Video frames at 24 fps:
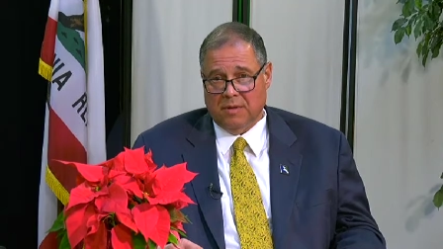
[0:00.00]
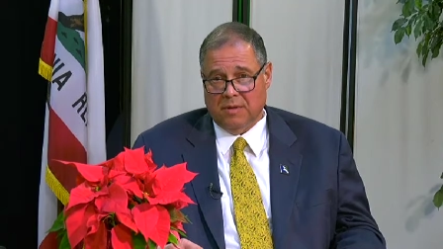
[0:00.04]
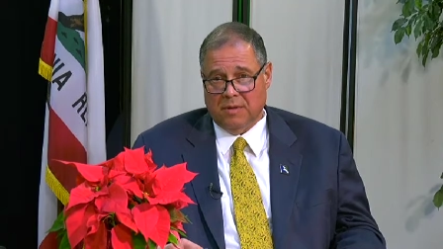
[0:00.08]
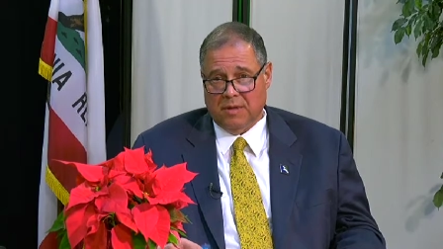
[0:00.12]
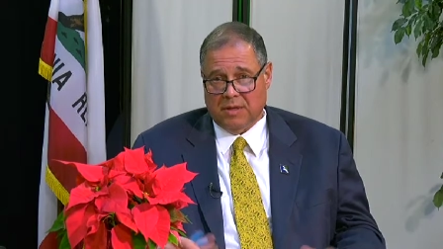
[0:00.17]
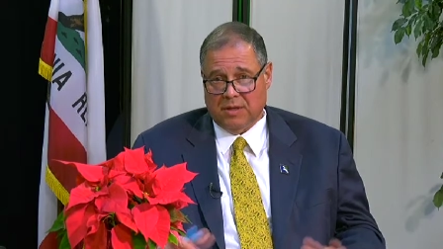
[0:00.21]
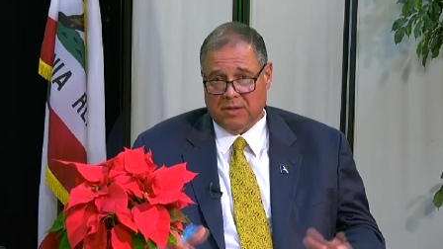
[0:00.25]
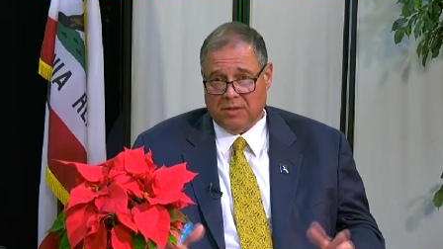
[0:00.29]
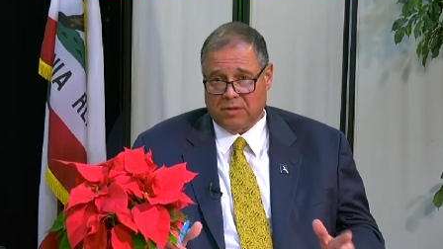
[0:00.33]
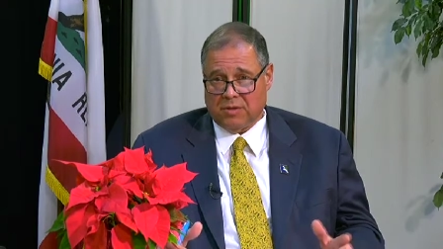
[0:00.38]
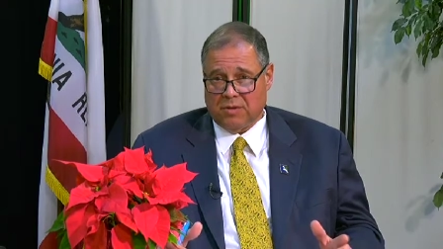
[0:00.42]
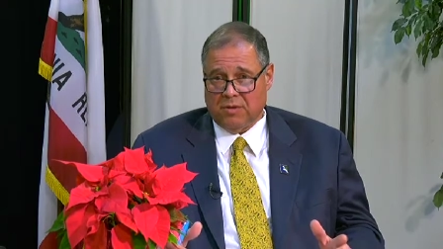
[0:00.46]
the
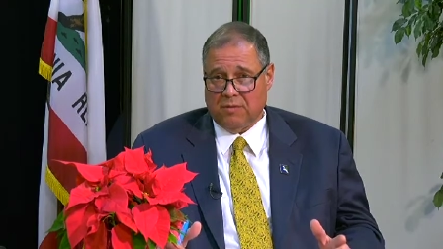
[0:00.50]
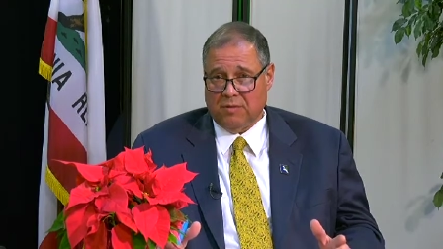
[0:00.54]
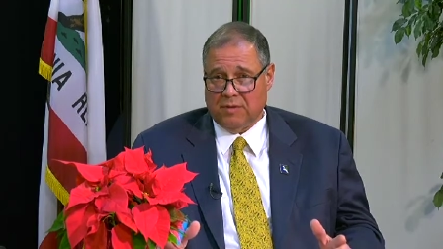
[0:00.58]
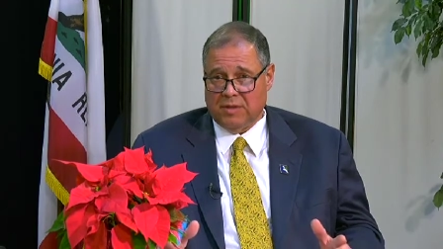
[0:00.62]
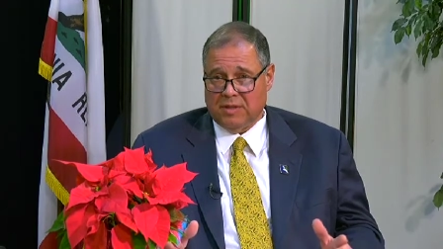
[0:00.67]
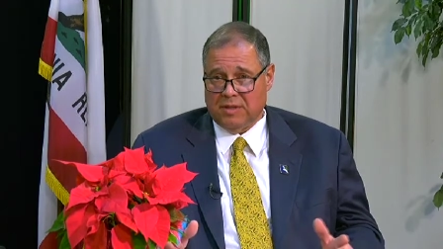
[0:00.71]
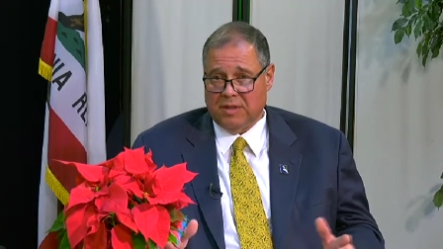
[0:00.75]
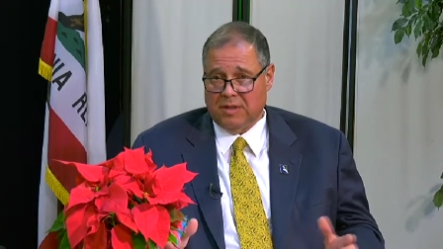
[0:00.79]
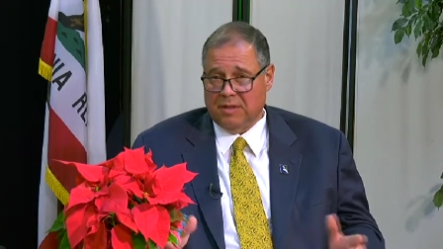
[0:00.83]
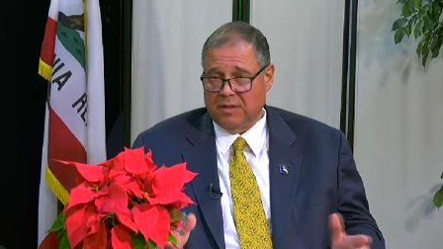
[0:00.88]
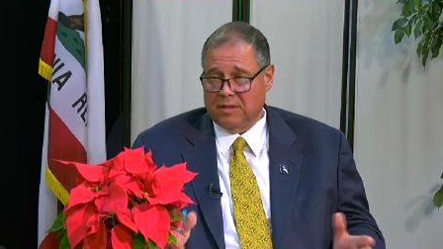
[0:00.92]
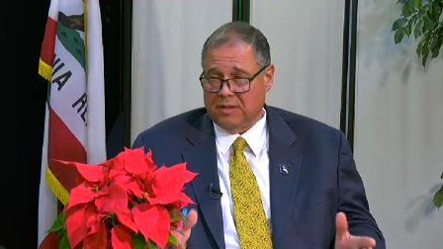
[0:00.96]

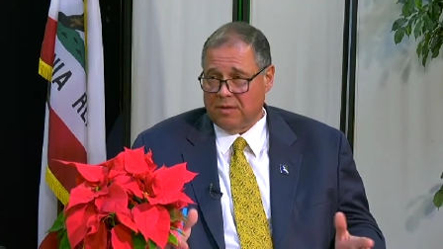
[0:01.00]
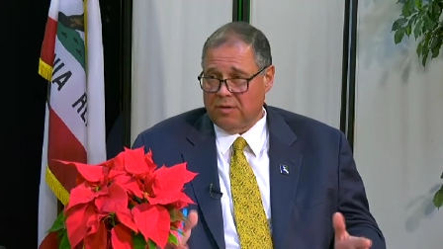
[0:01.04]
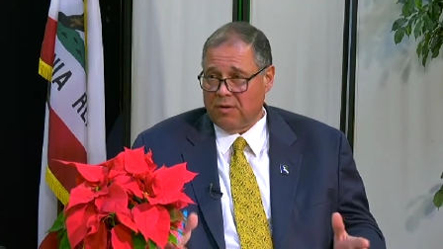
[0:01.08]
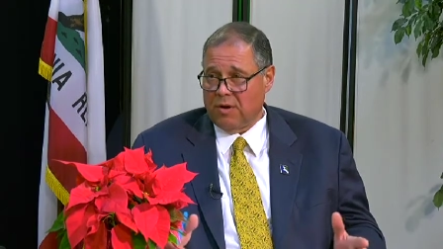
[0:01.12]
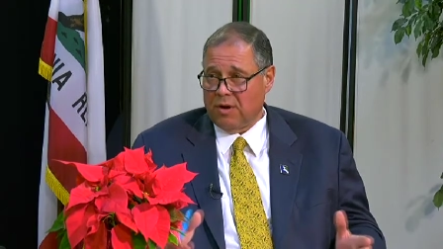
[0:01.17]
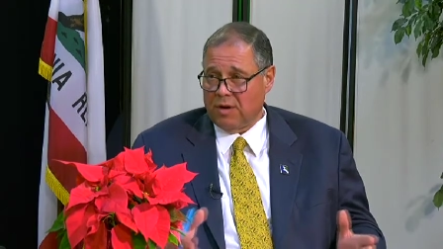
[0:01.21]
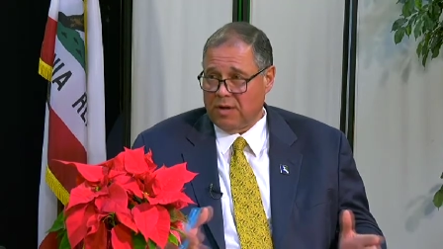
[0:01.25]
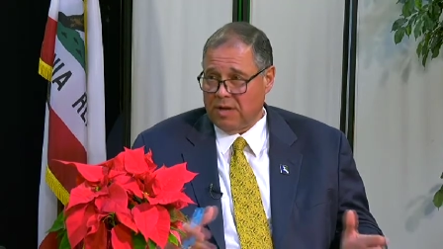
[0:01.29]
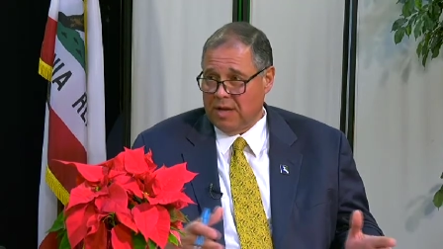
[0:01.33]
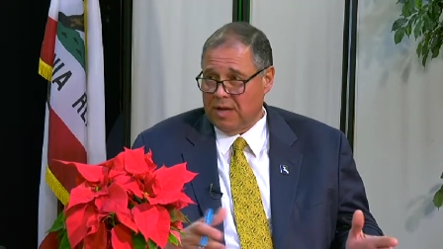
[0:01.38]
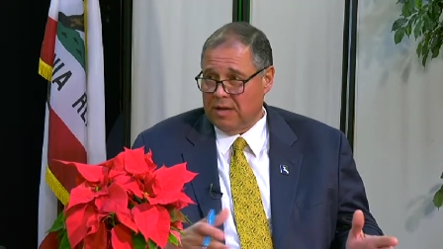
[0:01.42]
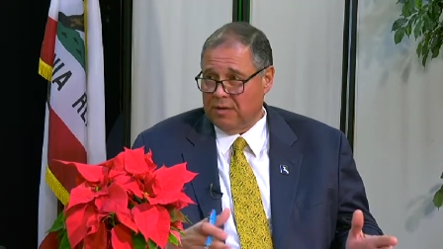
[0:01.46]
conservancy because they're
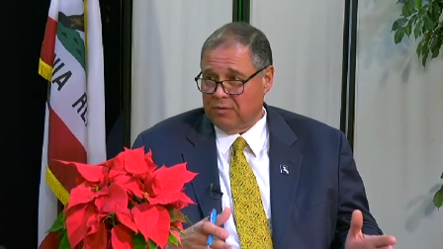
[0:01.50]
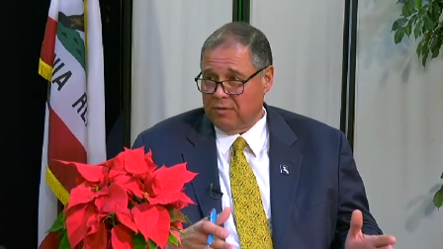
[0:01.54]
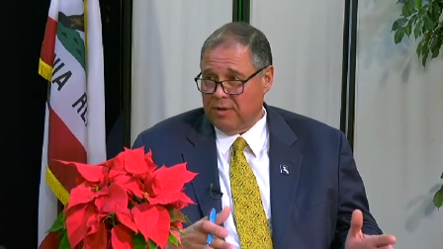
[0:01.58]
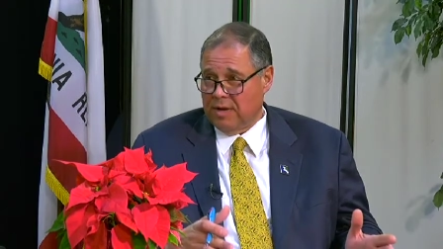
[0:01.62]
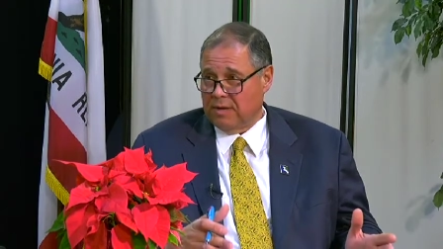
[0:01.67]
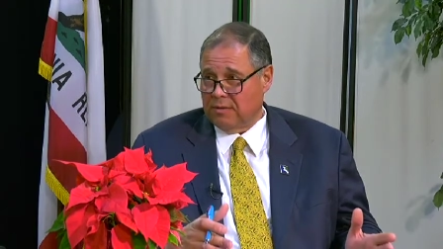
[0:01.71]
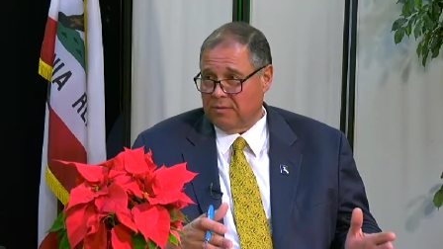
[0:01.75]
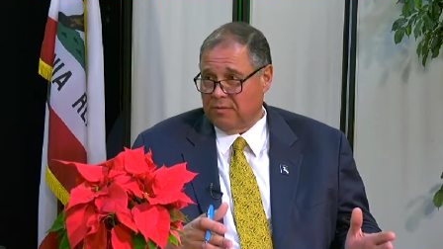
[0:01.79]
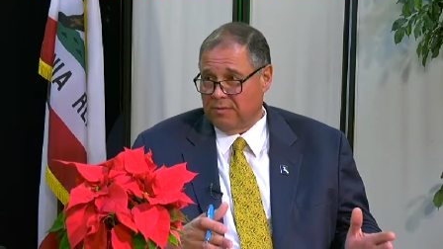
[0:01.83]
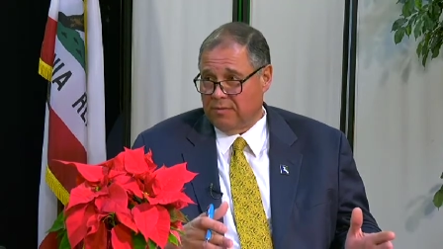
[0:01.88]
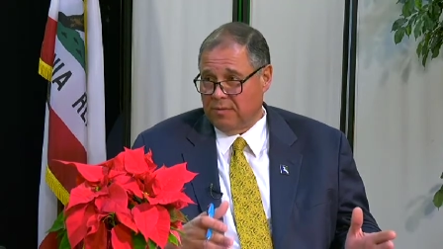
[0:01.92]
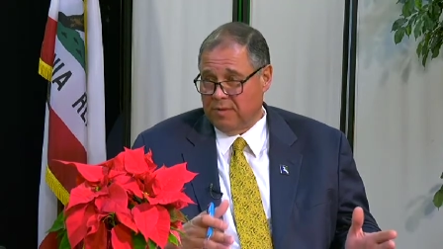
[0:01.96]
our
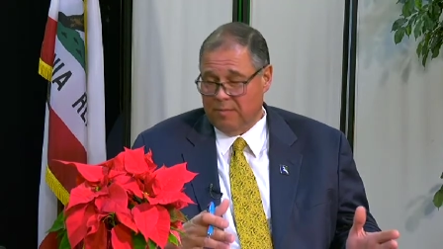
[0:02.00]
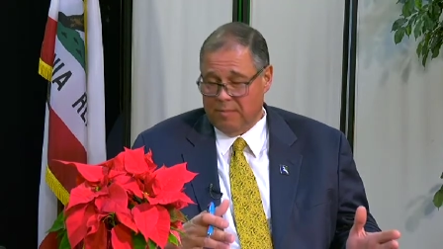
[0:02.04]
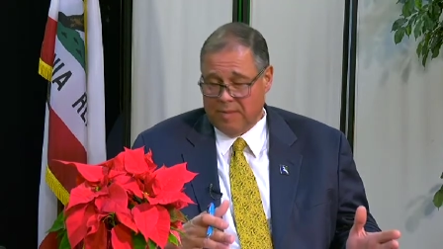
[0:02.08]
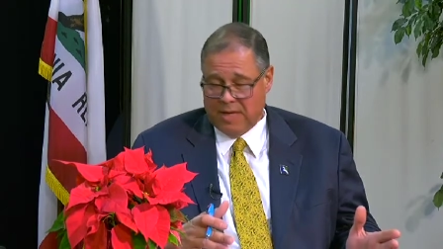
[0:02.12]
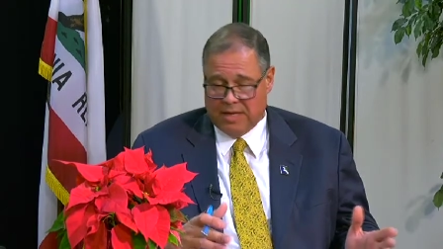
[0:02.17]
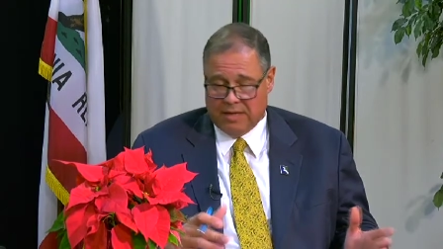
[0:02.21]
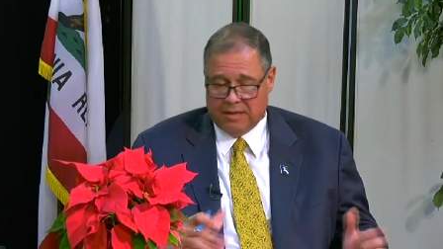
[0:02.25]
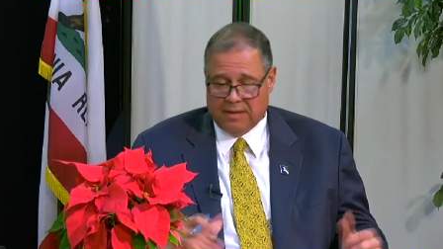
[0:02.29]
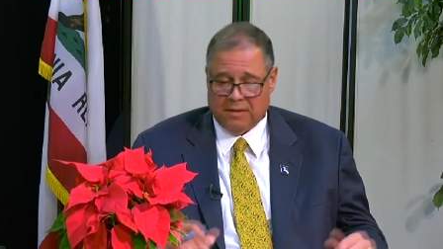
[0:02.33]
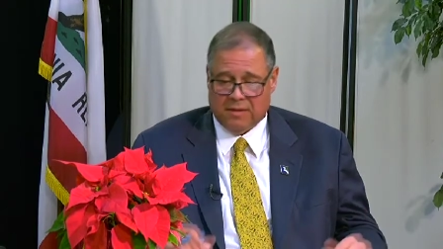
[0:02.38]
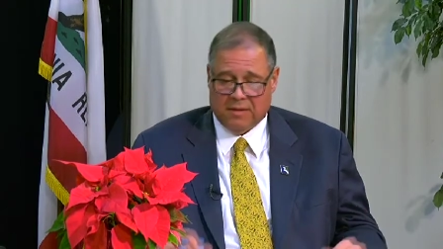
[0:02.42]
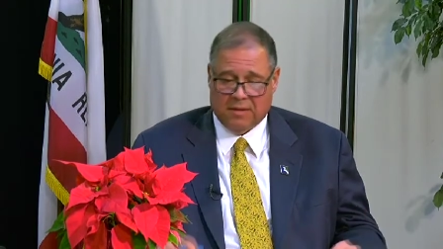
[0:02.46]
contractor for the
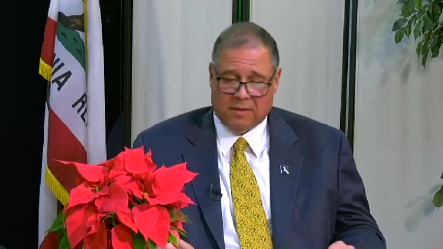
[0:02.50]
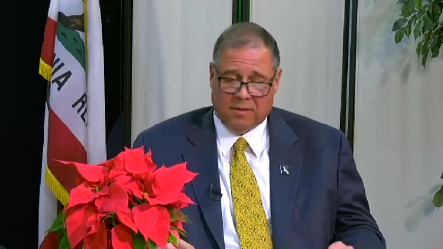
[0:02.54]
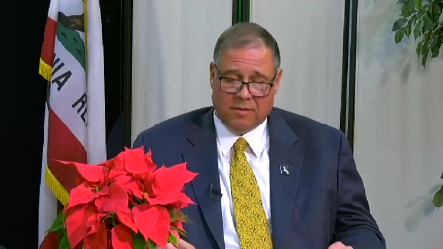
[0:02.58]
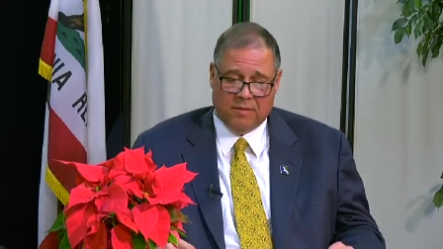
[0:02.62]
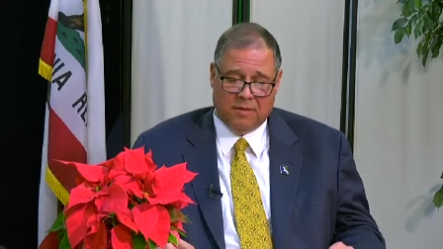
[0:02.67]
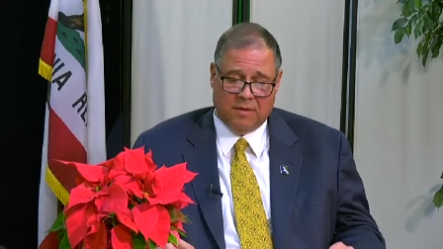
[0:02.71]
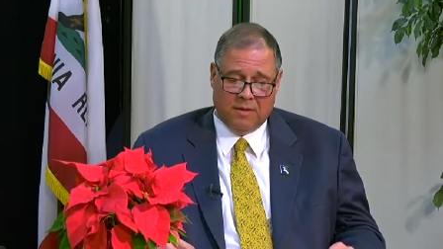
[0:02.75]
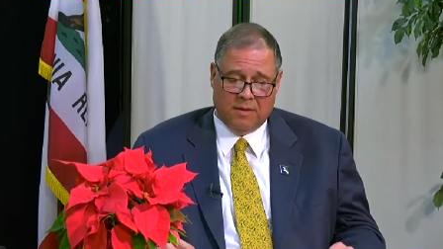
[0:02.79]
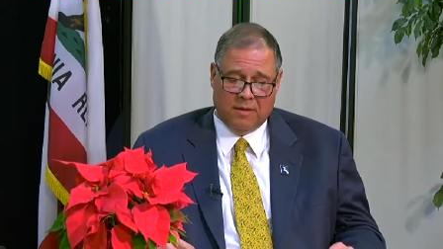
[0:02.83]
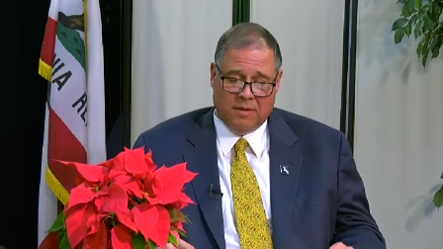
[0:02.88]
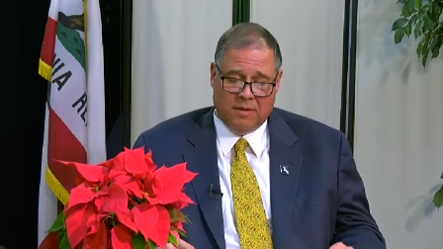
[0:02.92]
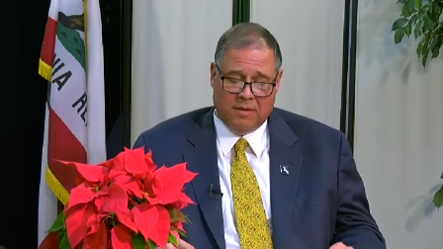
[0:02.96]
maintenance of
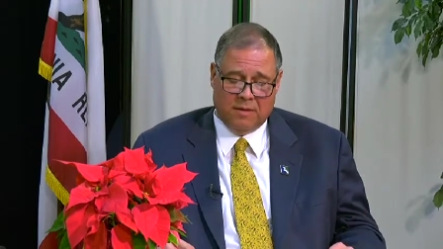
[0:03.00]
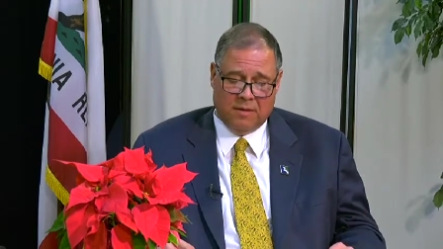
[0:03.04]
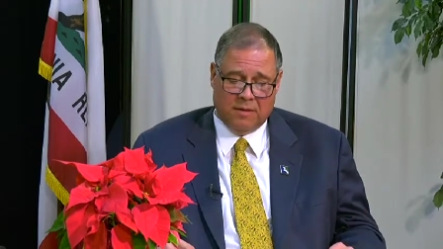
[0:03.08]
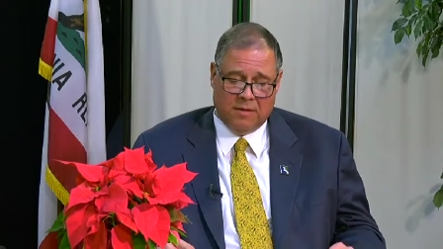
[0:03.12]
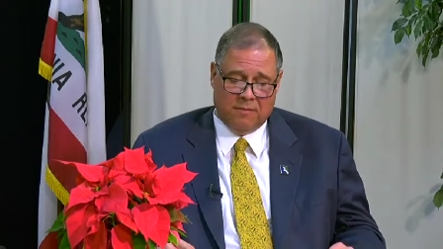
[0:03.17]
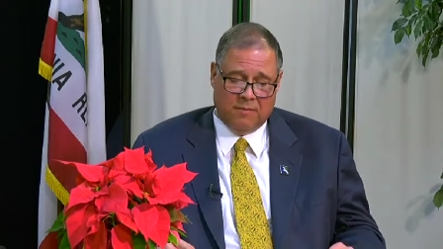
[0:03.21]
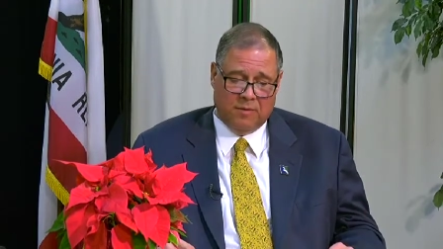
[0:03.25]
the uh,